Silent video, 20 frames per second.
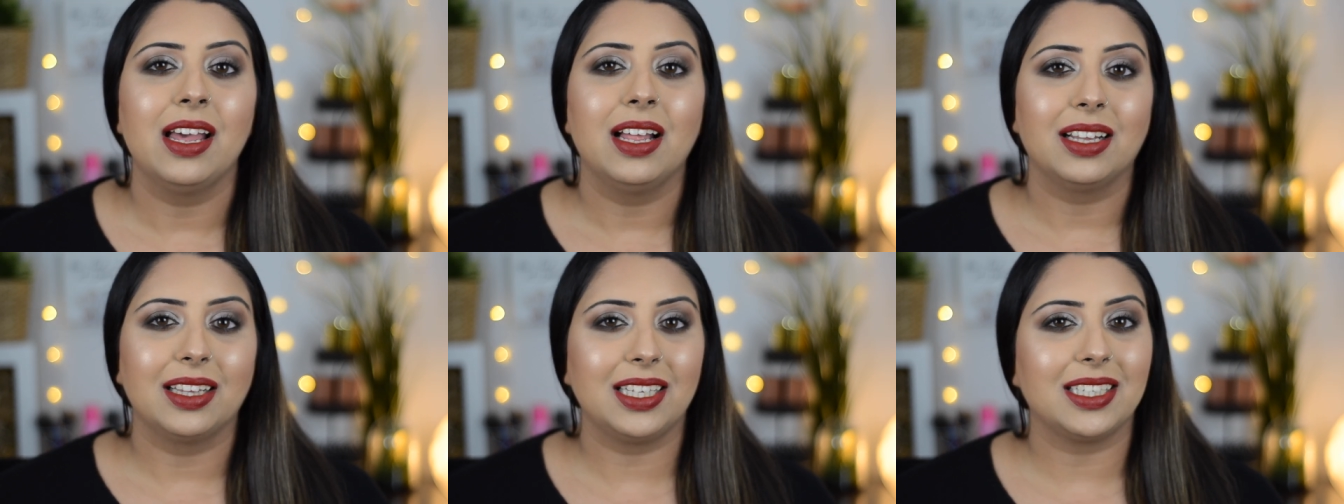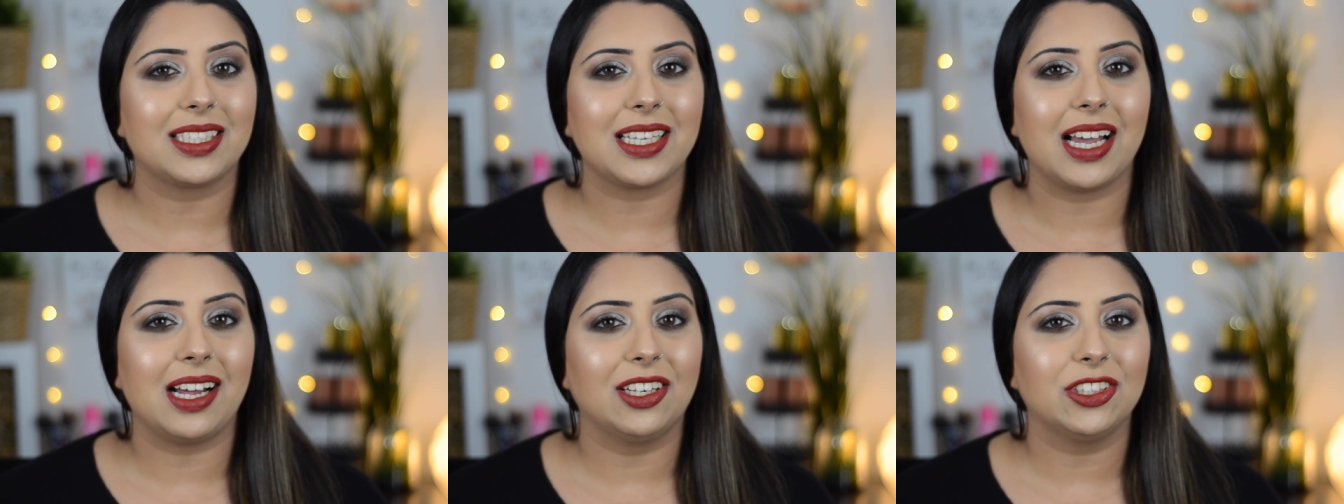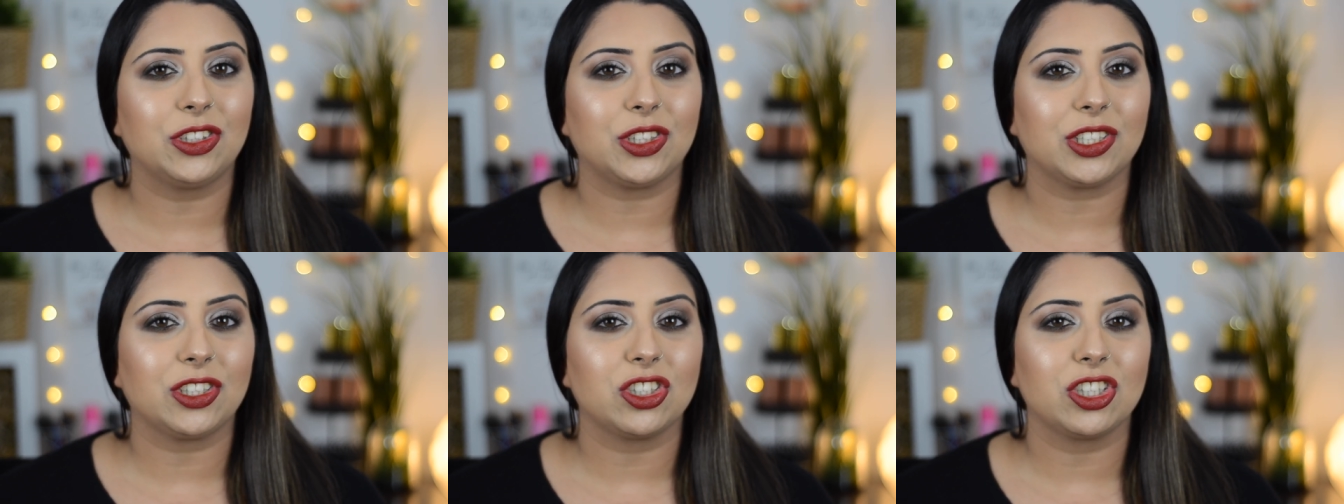Lisa
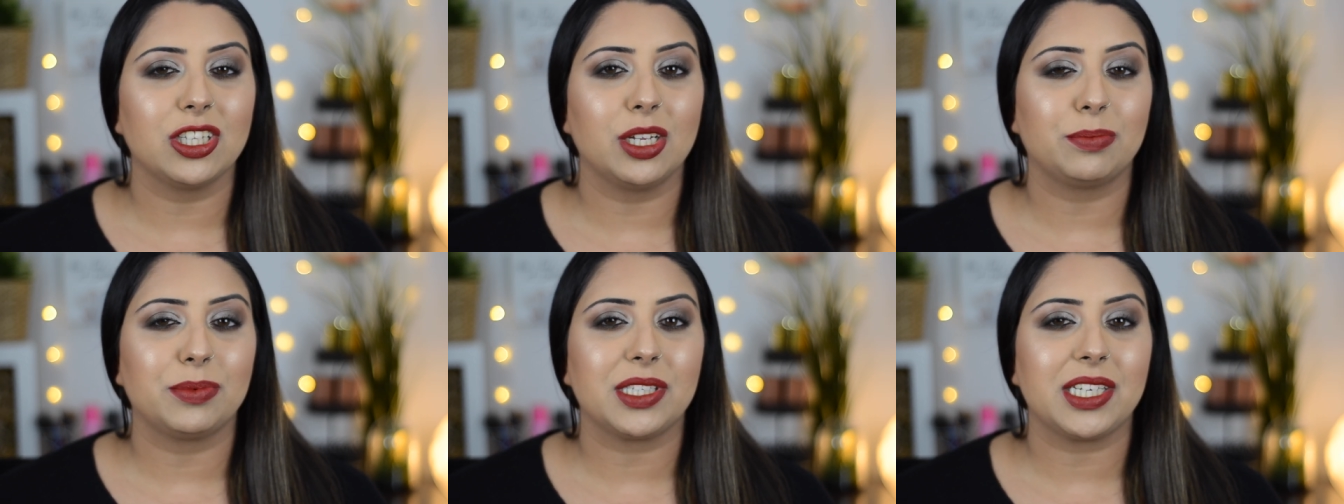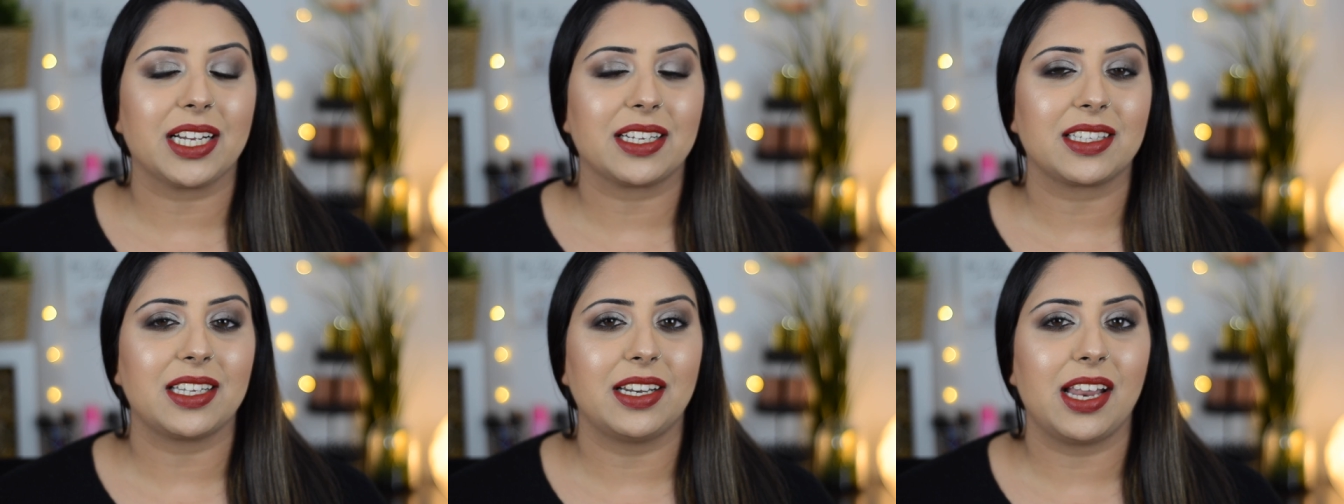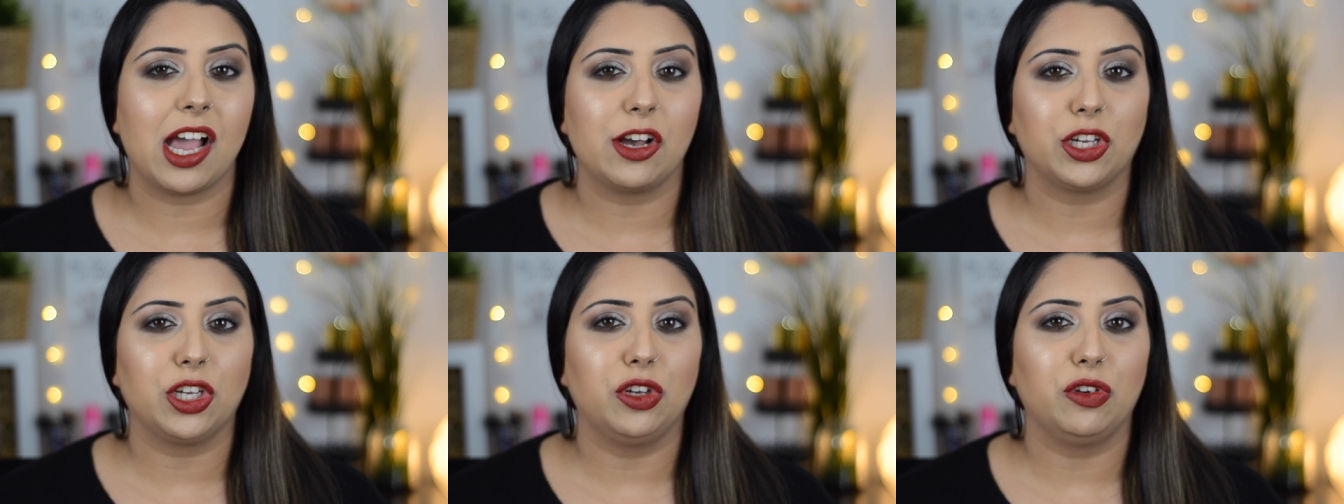Eldridge lipsticks and
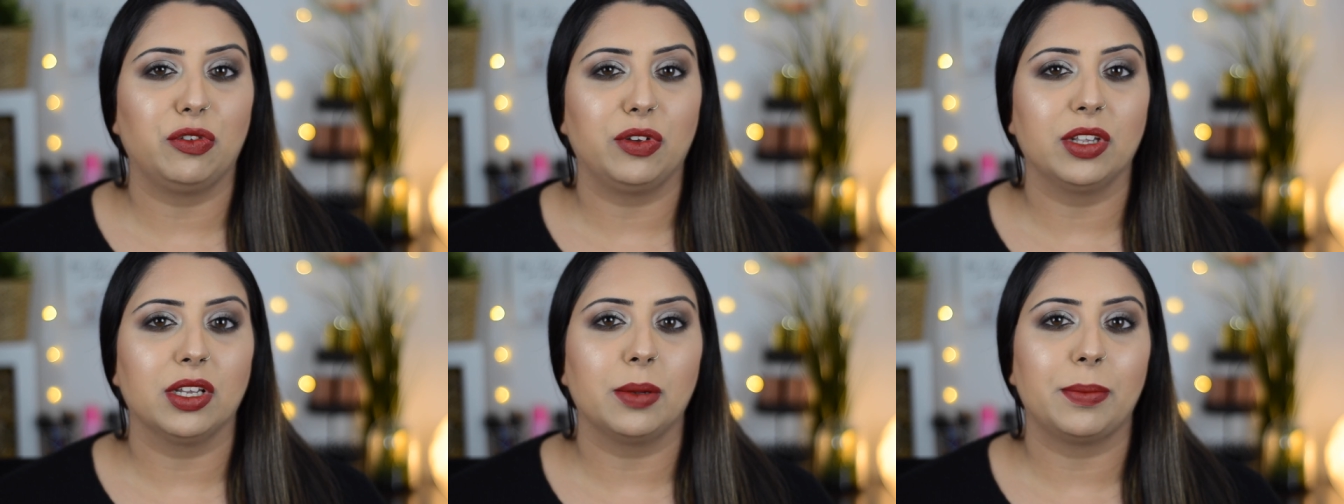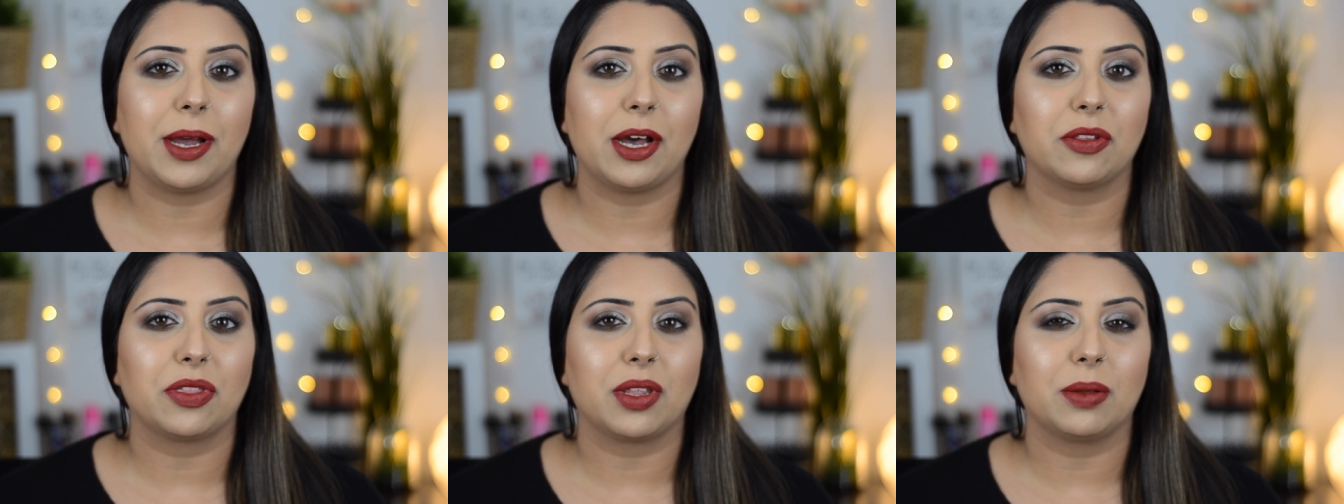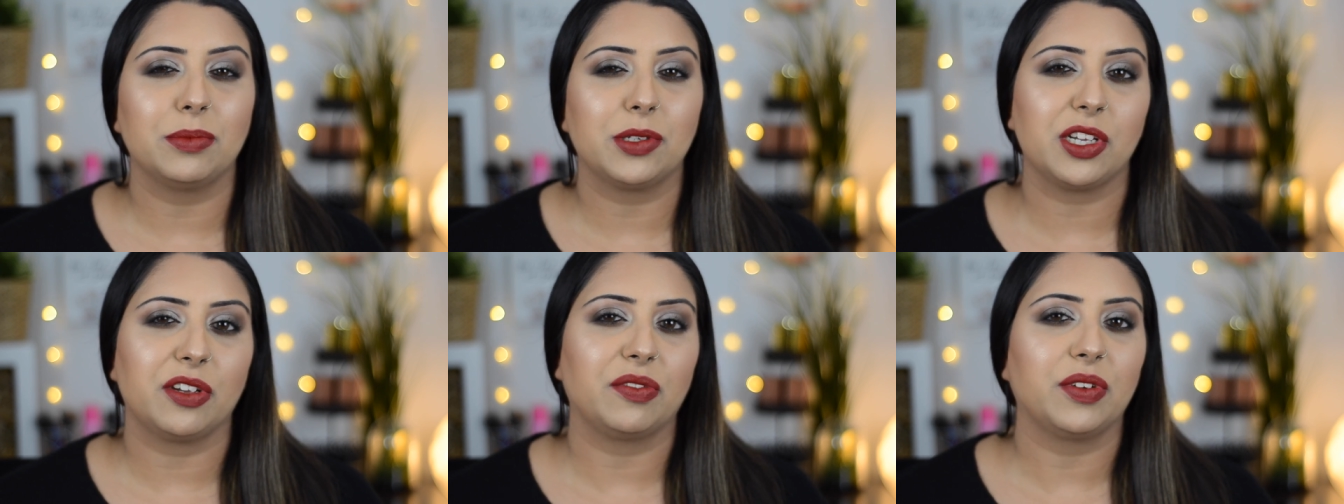how you feel about
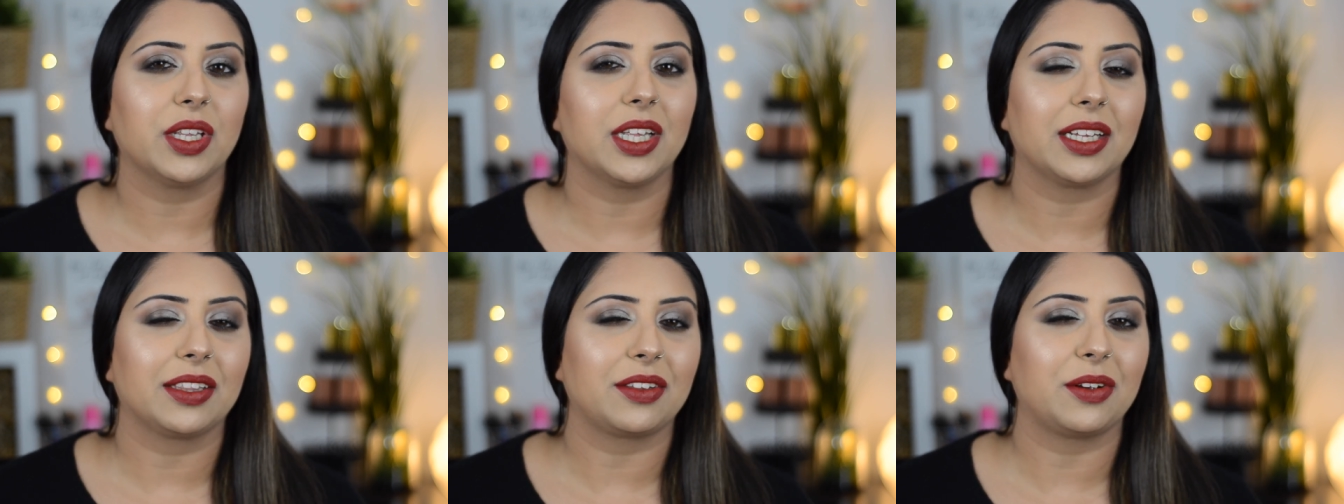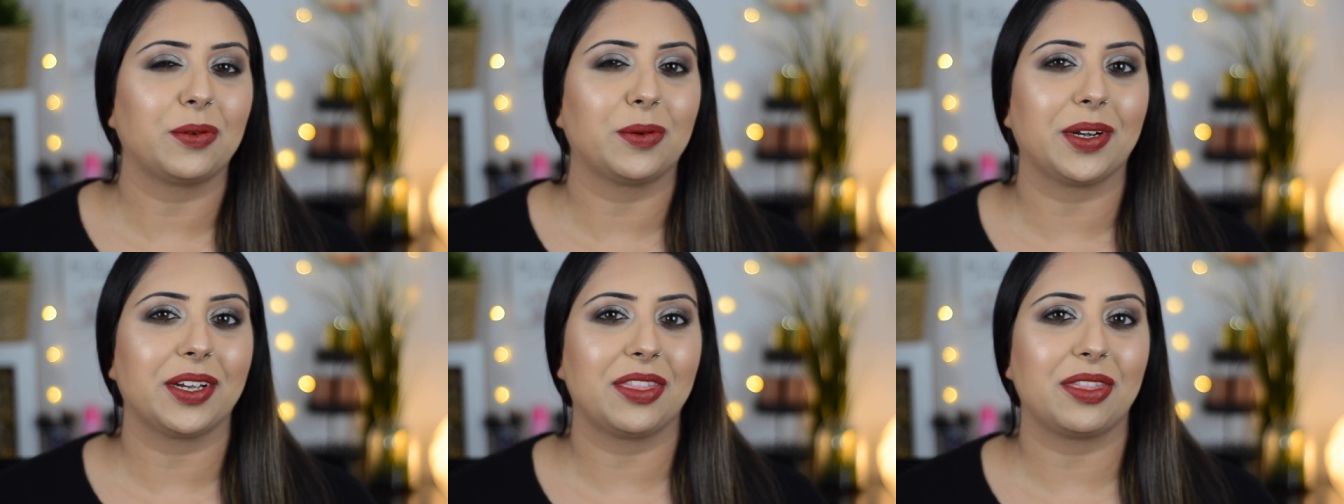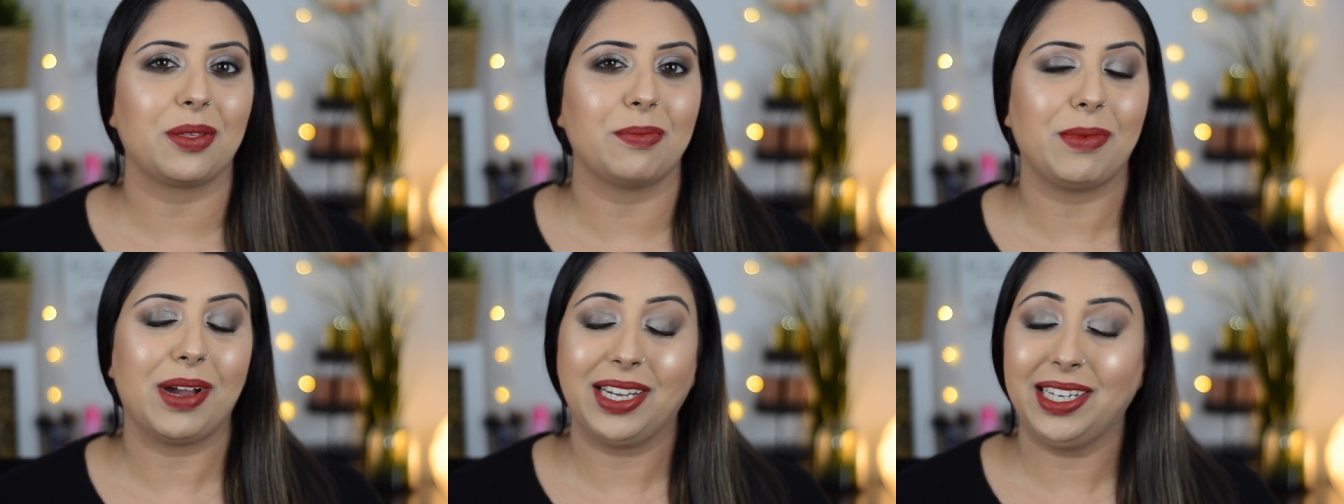them. Do you feel like they're worth
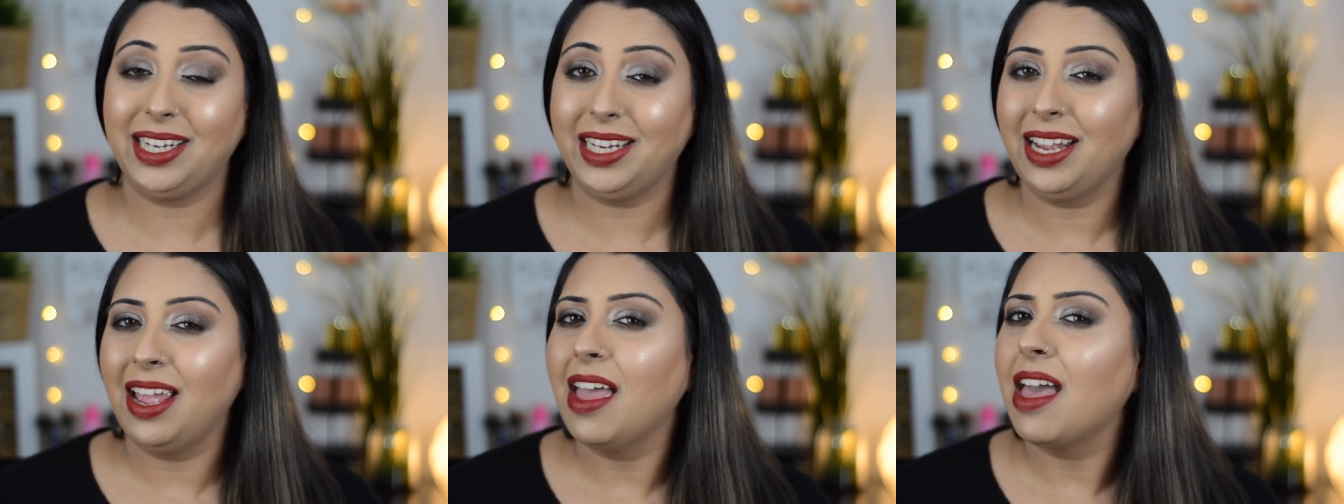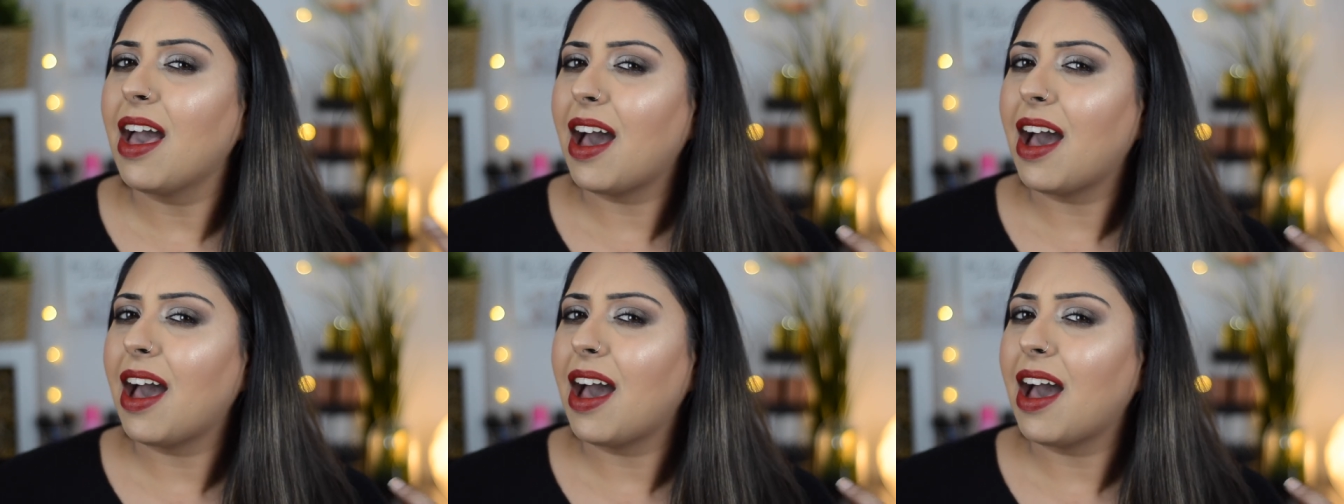the money?